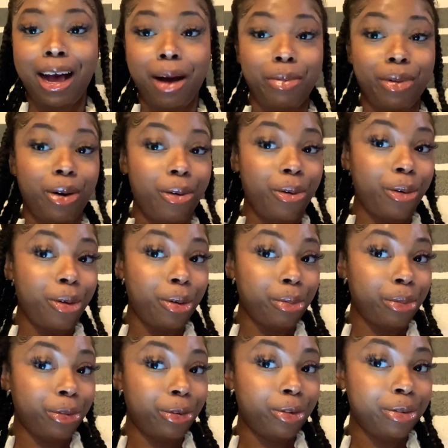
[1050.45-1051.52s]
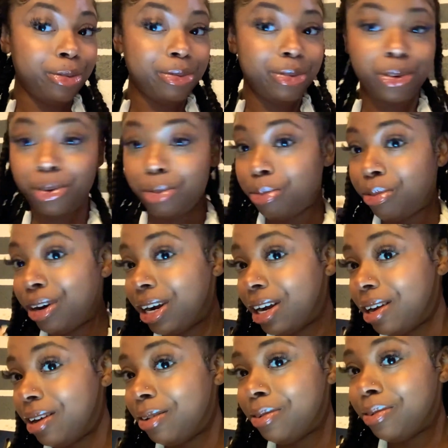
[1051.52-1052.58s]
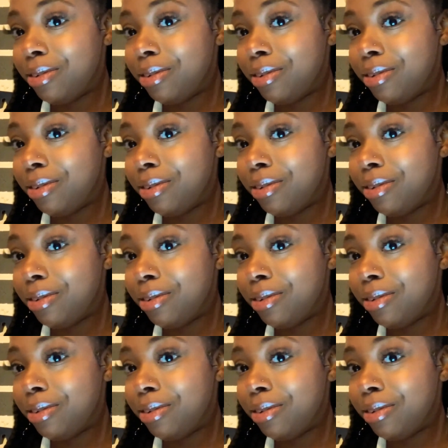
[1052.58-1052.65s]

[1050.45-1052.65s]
I'm caramel or brown,